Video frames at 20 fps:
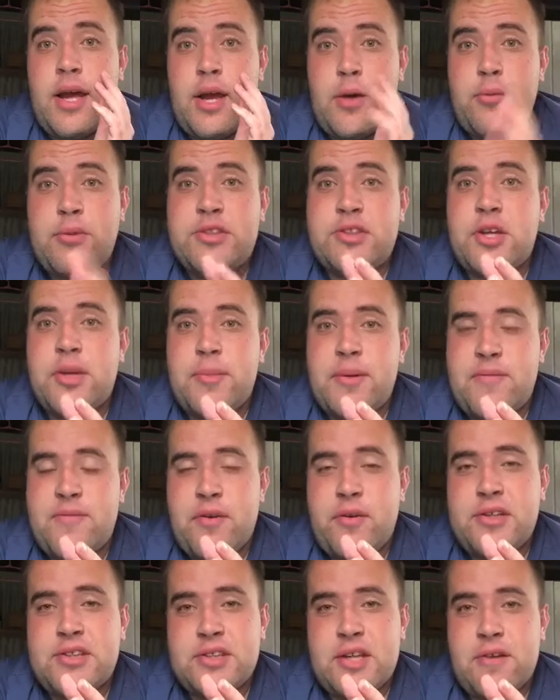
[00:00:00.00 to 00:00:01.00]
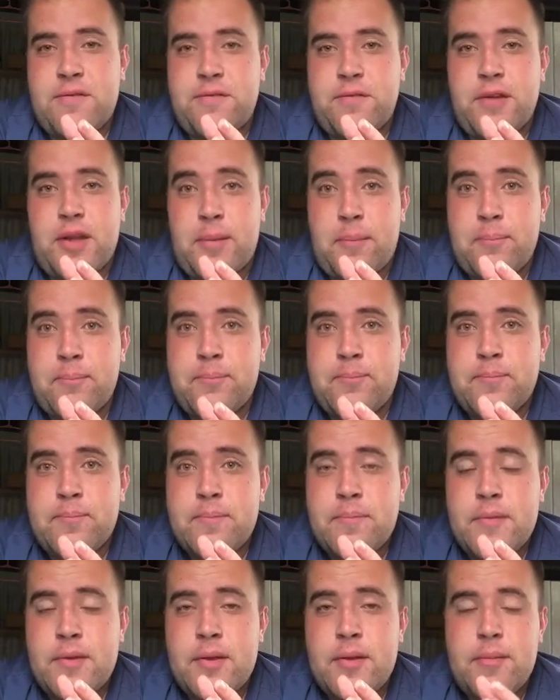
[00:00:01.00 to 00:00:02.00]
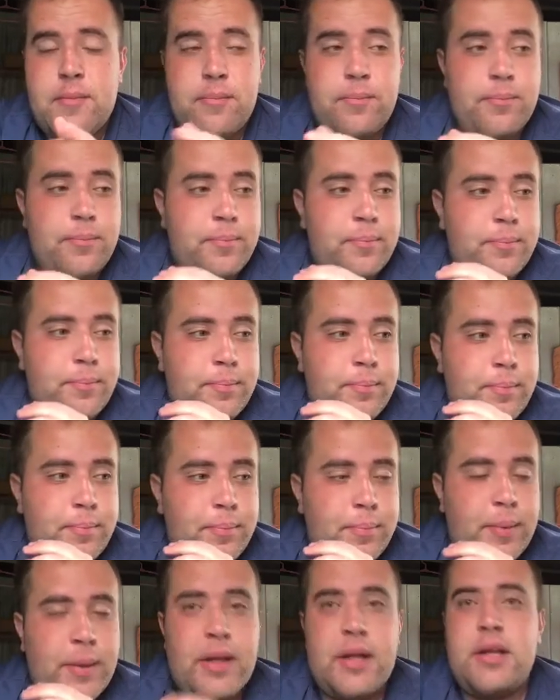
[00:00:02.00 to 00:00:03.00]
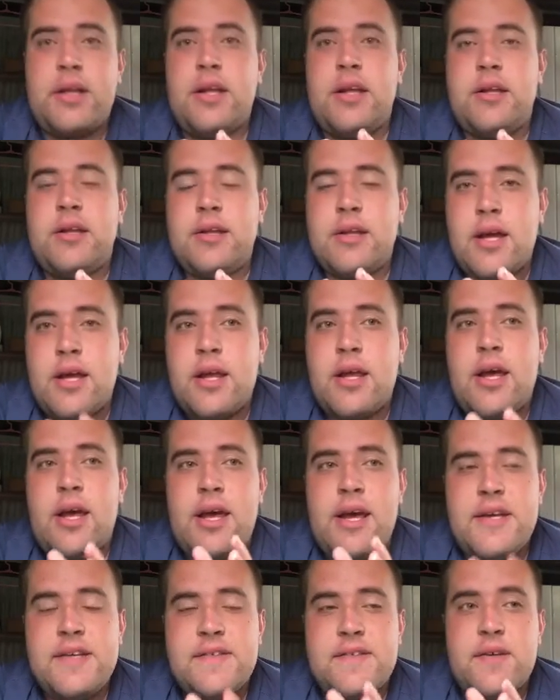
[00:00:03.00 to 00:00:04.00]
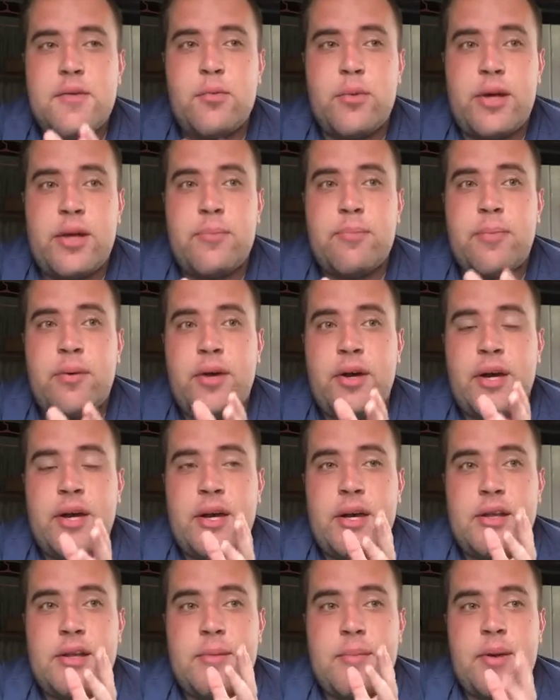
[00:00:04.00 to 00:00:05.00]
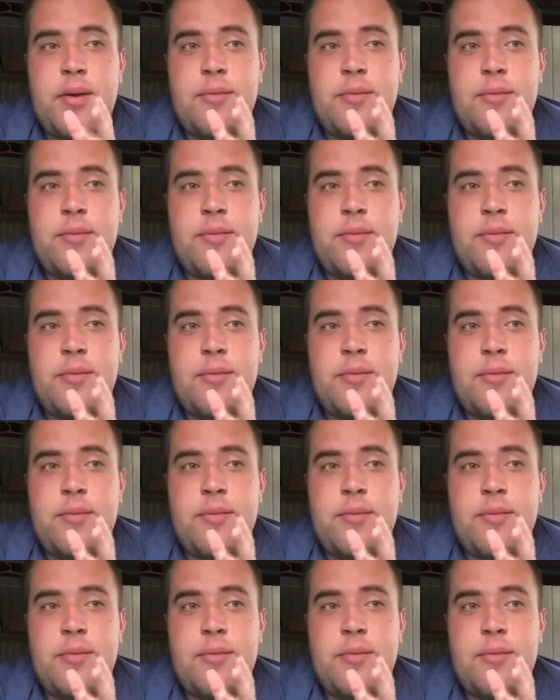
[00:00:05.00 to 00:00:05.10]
it was going to be very tough for them. But another easy win by the